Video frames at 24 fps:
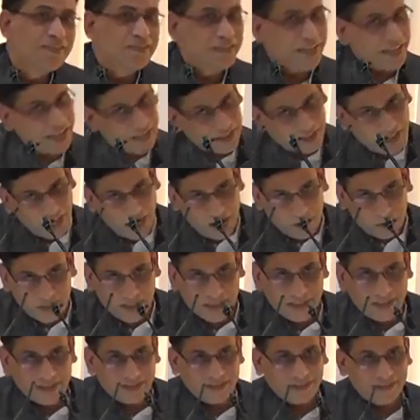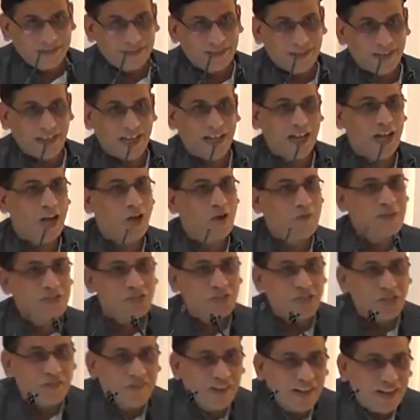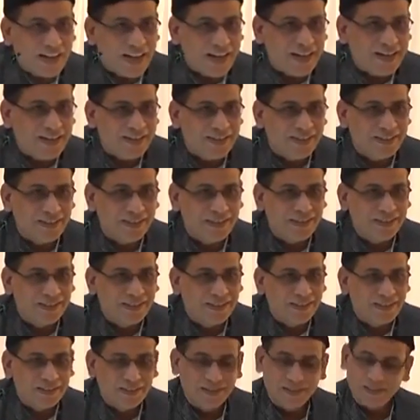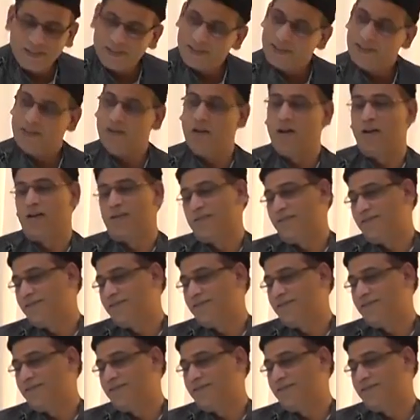10,000. And how much she will get? Good.